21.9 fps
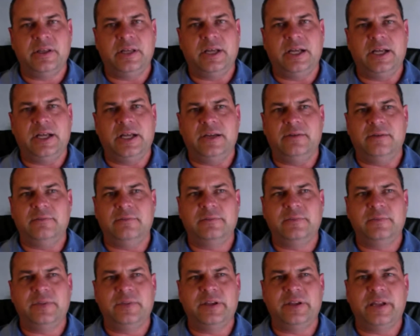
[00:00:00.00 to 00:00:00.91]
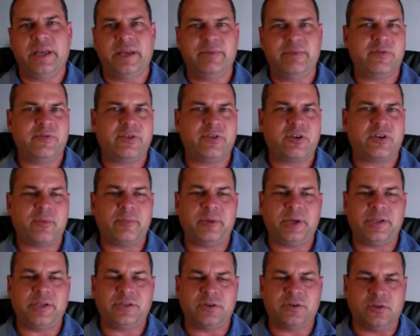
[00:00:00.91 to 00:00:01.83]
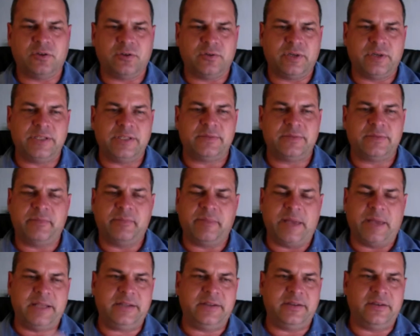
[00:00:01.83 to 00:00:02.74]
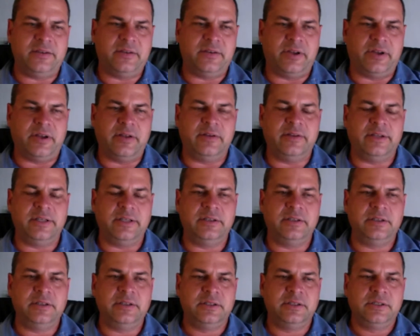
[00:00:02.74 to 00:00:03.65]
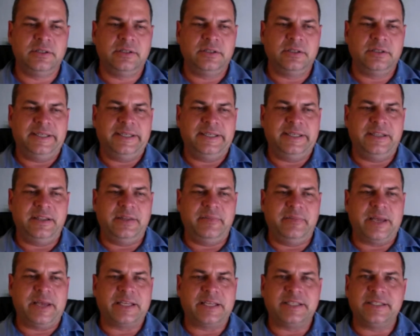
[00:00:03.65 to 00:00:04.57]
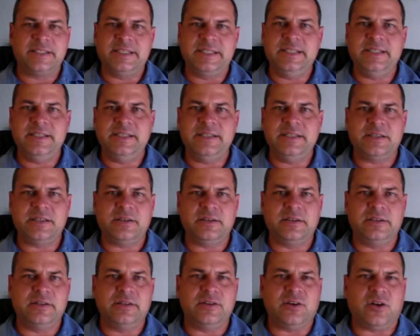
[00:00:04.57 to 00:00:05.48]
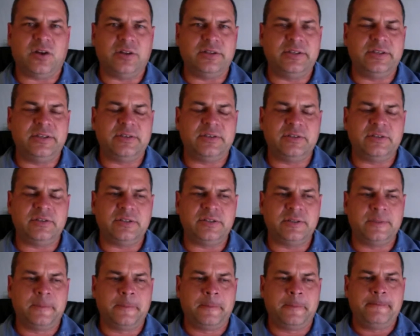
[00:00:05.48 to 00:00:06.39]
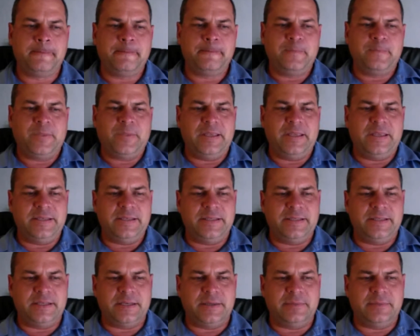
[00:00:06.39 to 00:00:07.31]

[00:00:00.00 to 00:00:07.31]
The name of the compressor always bantered around in the magazines and in the articles is